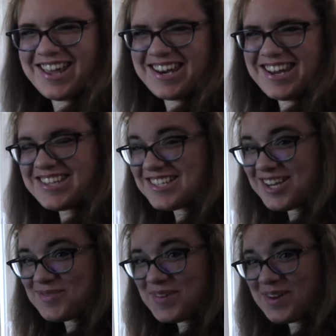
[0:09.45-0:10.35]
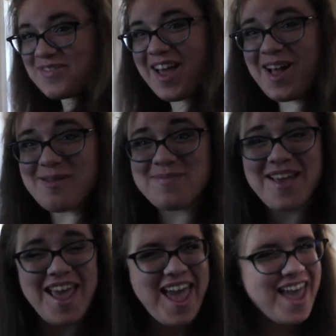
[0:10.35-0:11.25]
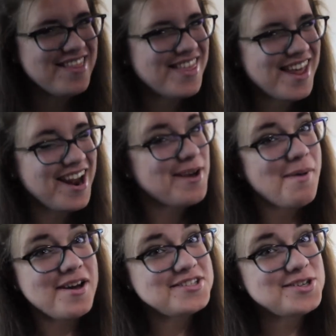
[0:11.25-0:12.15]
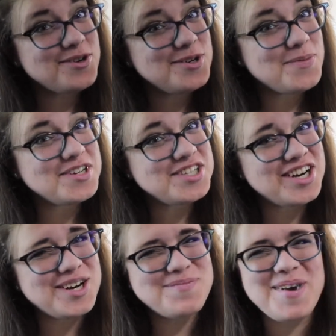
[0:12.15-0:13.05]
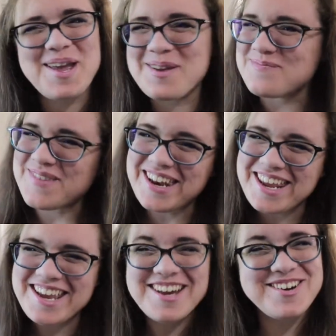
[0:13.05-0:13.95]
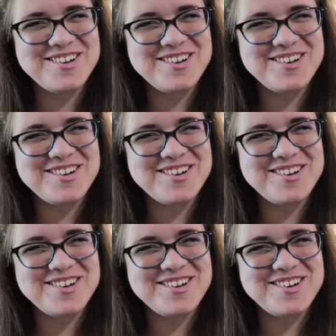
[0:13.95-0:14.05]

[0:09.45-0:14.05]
It needs a little bit of help, and then I'm also going to be sharing my mini